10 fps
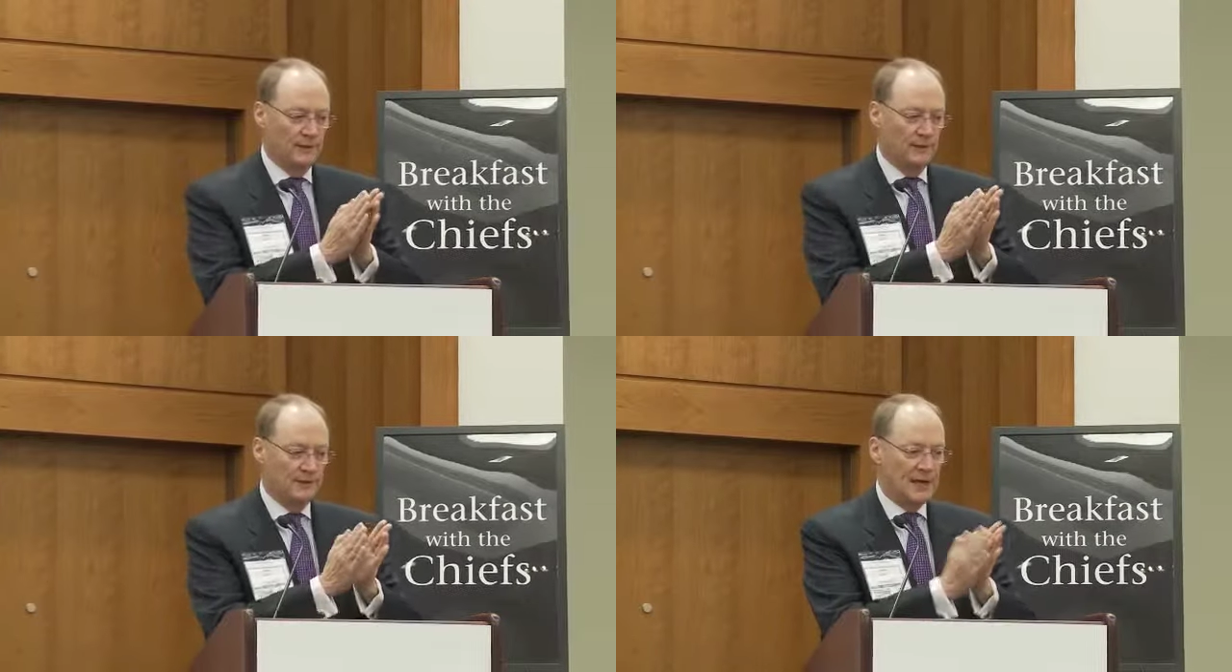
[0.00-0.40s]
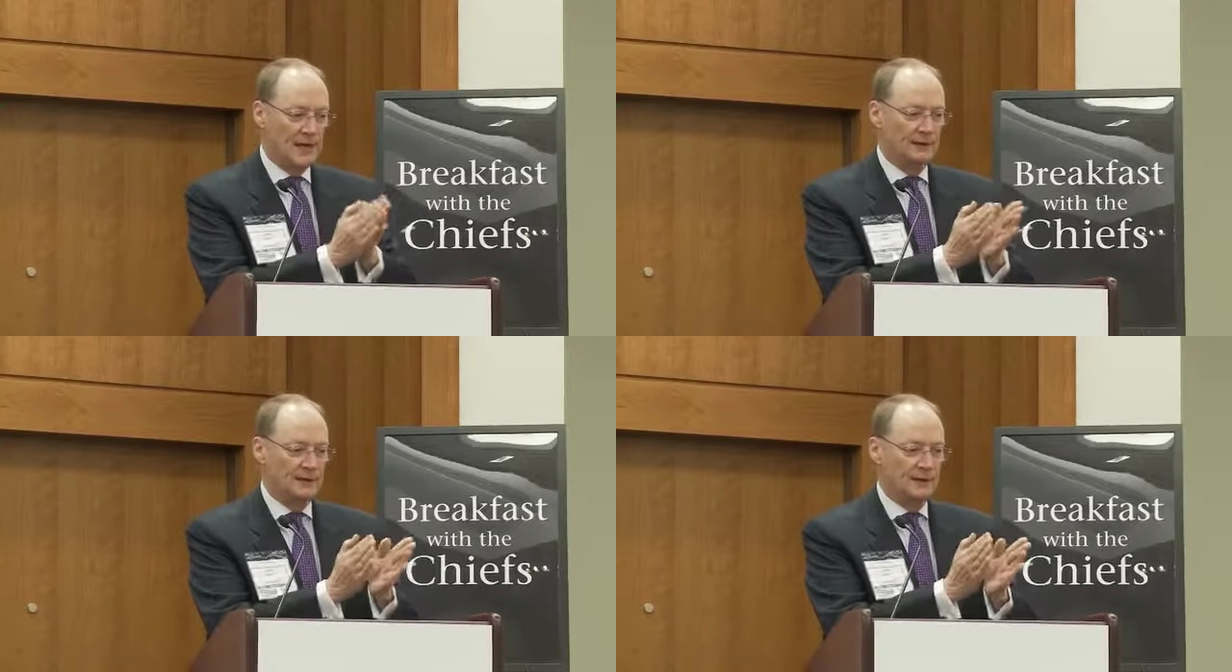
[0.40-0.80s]
The
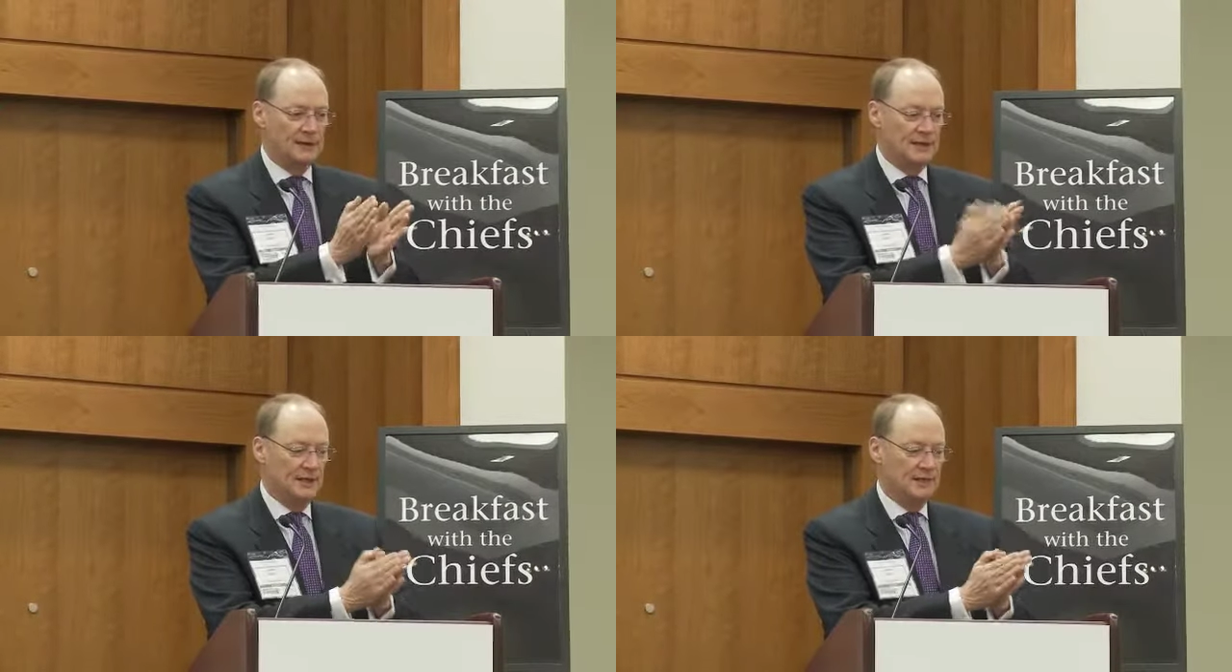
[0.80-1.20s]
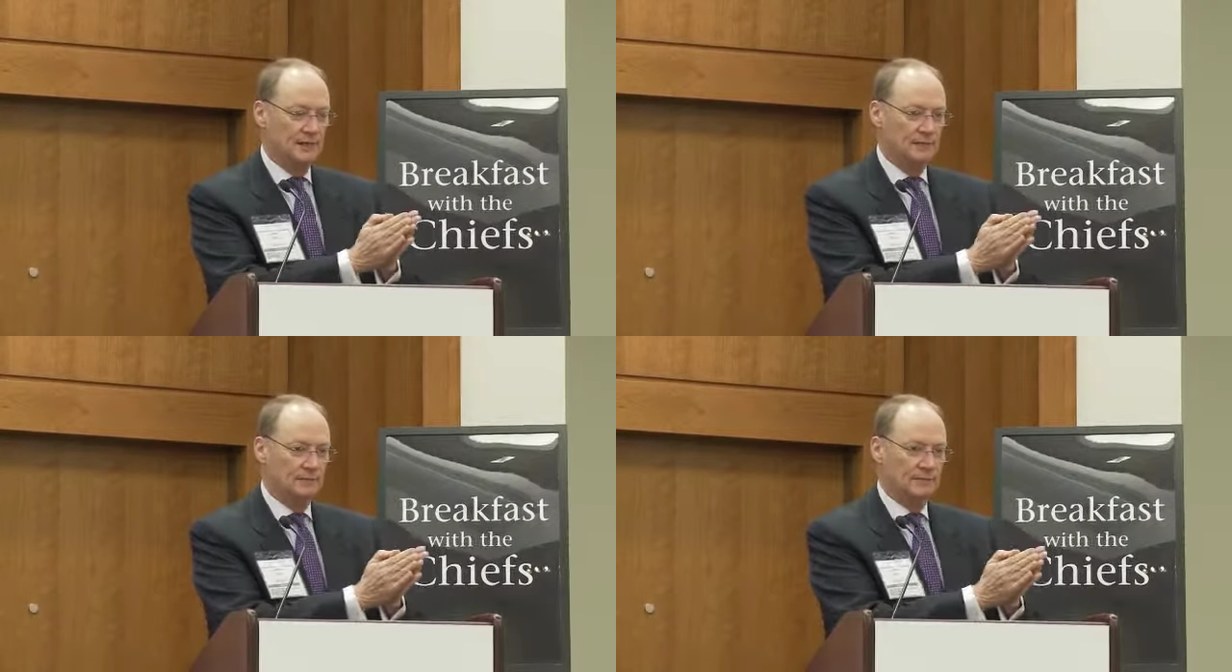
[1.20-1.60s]
title,
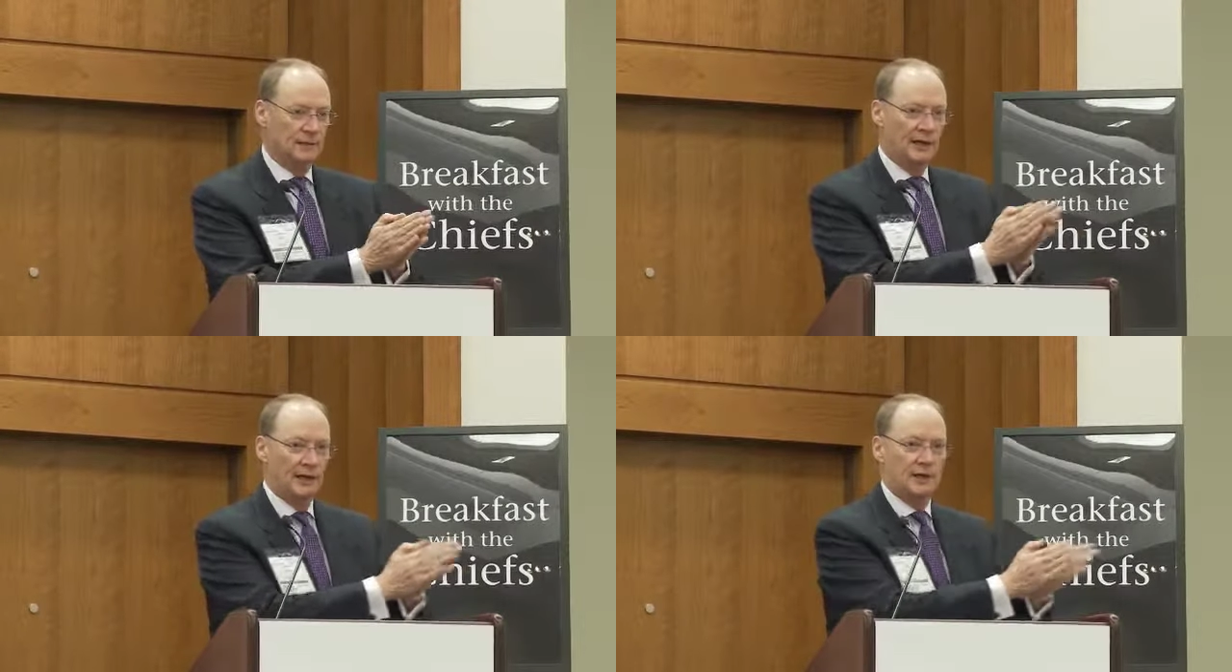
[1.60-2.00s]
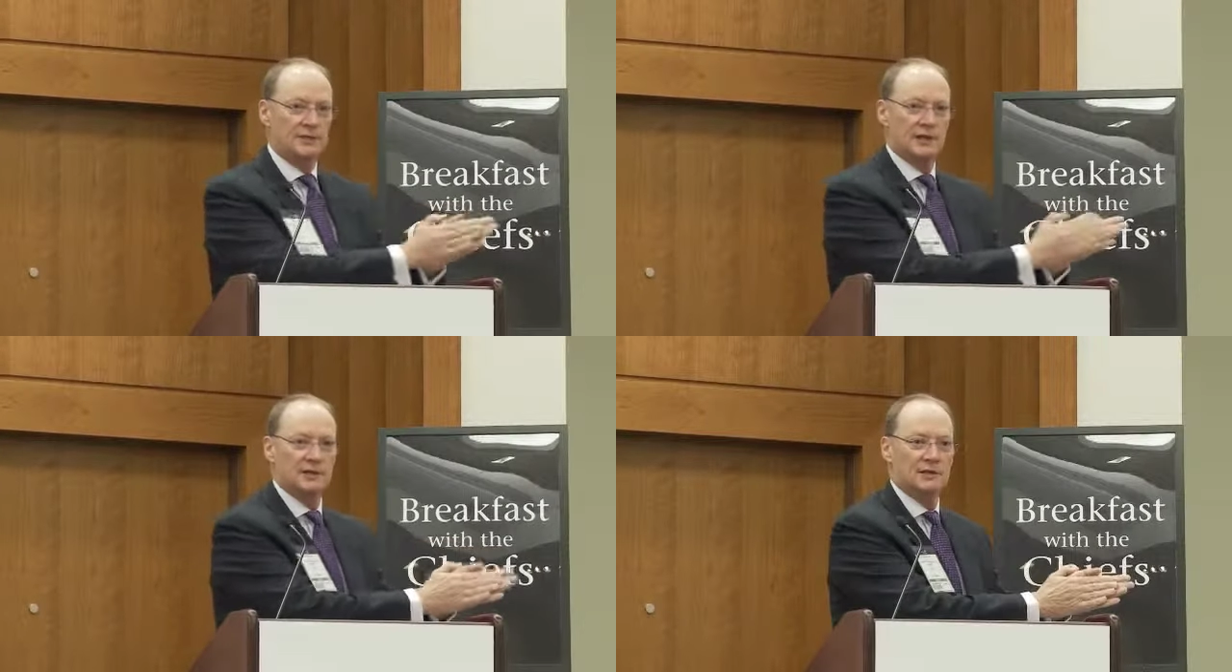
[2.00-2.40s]
Intended and
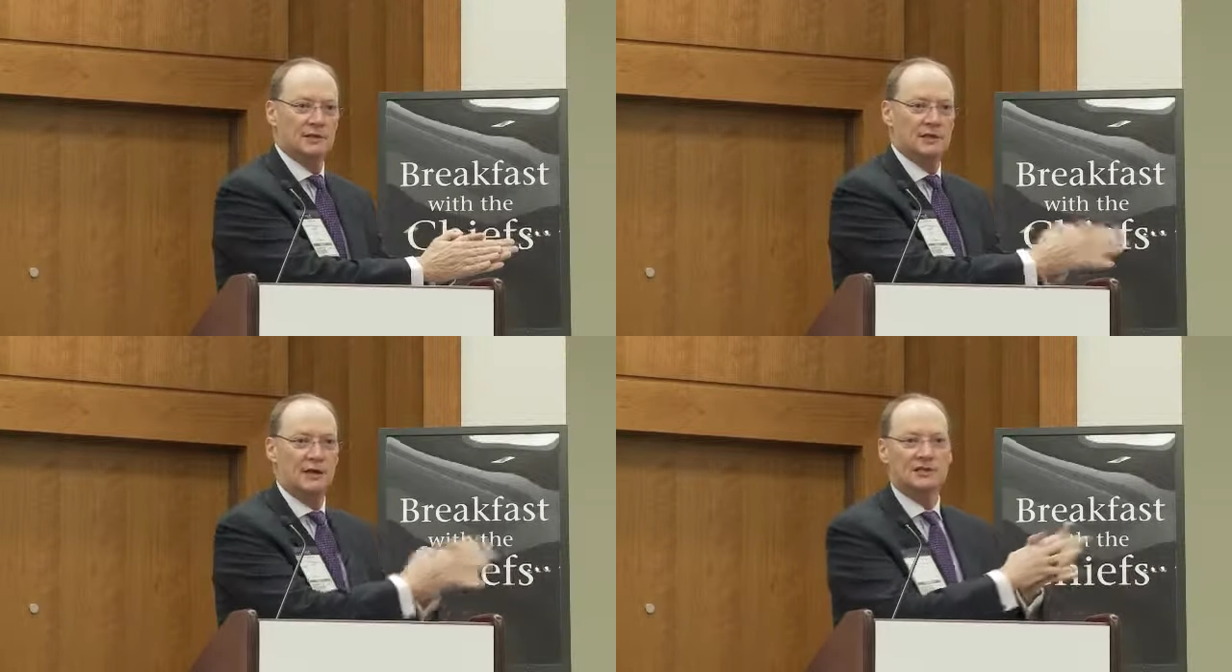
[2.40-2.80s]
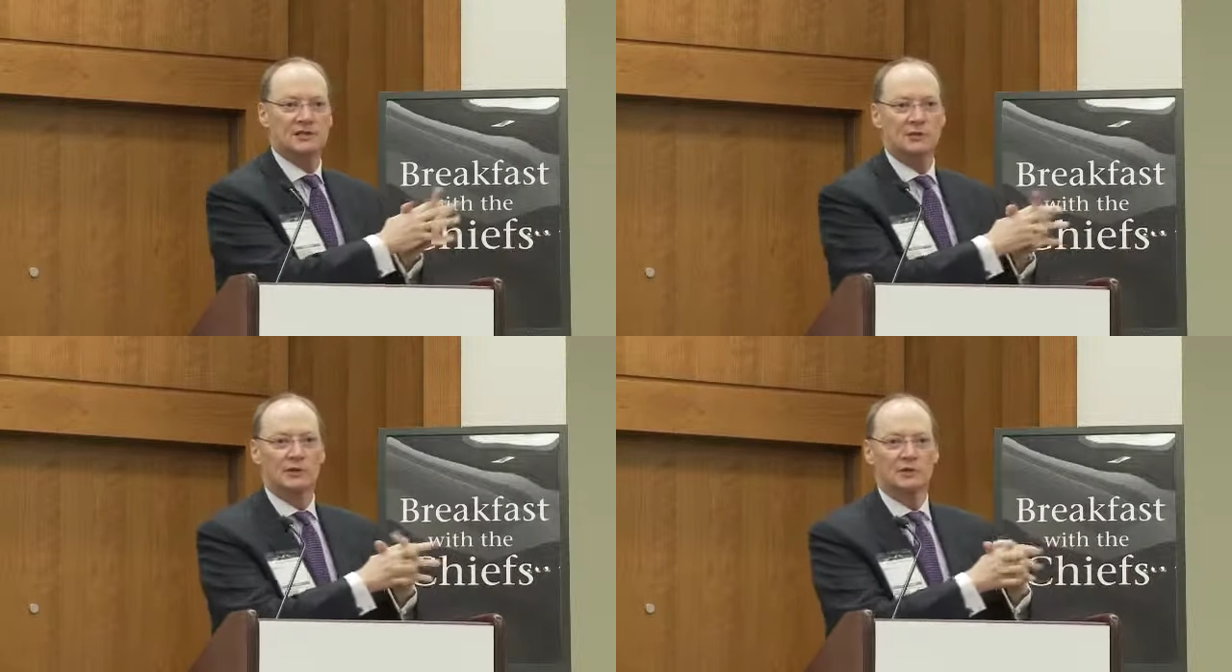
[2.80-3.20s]
Unintended
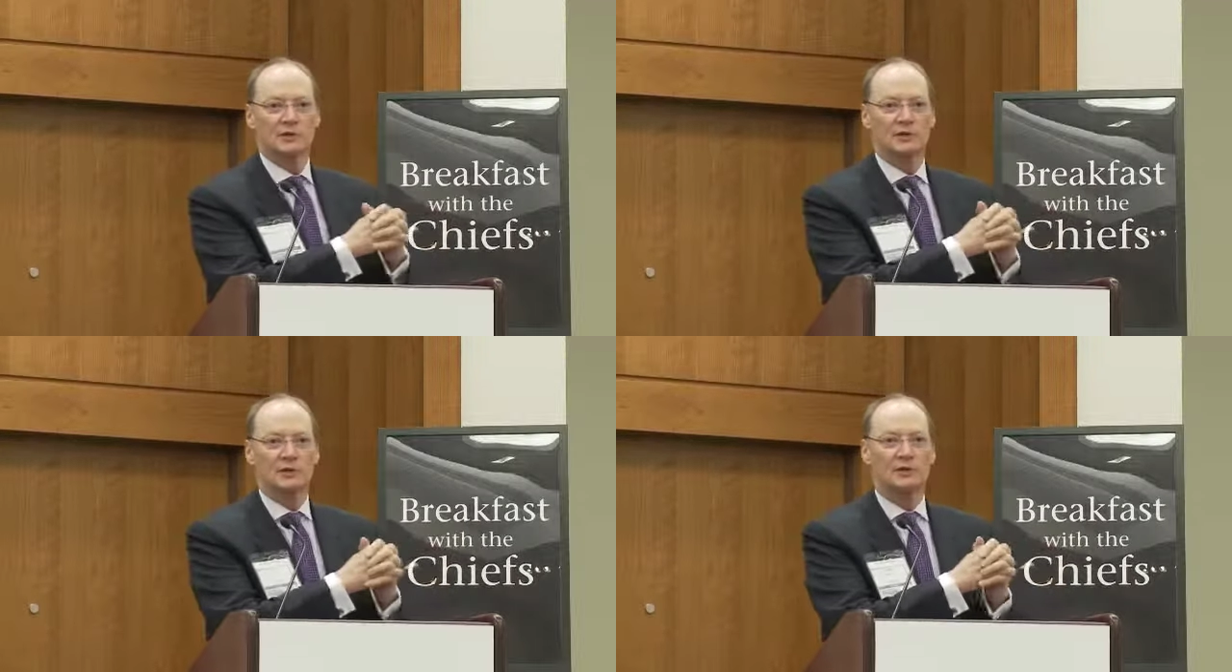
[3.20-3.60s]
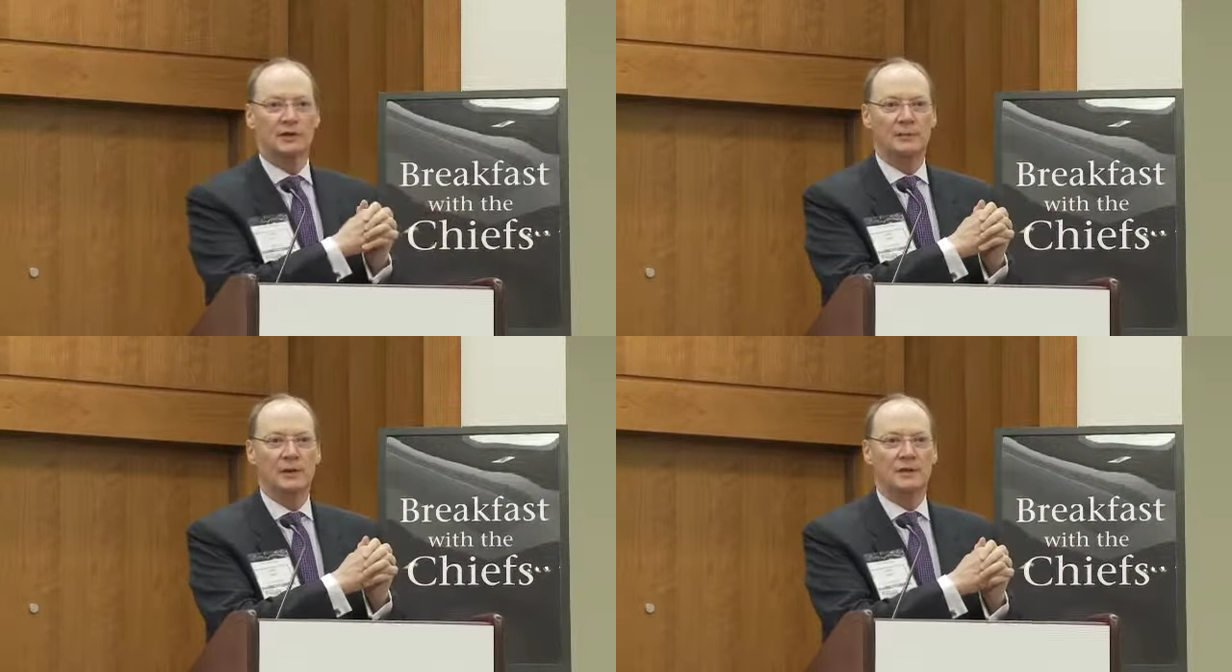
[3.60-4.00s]
Consequences of
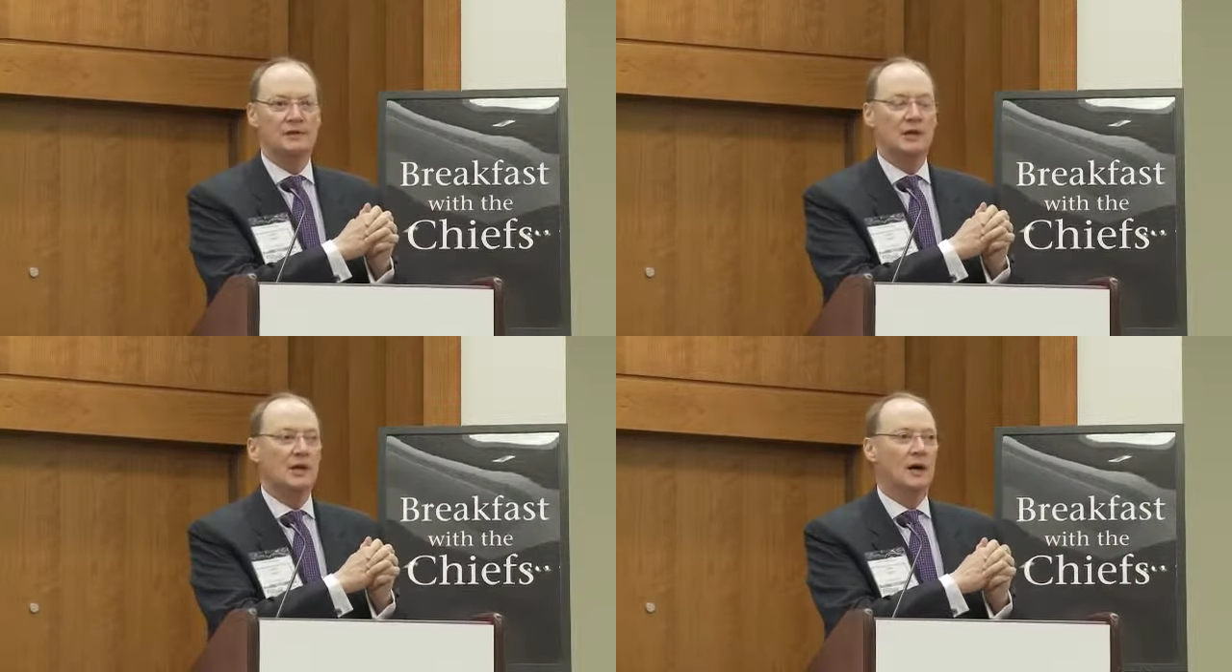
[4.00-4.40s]
EMRs.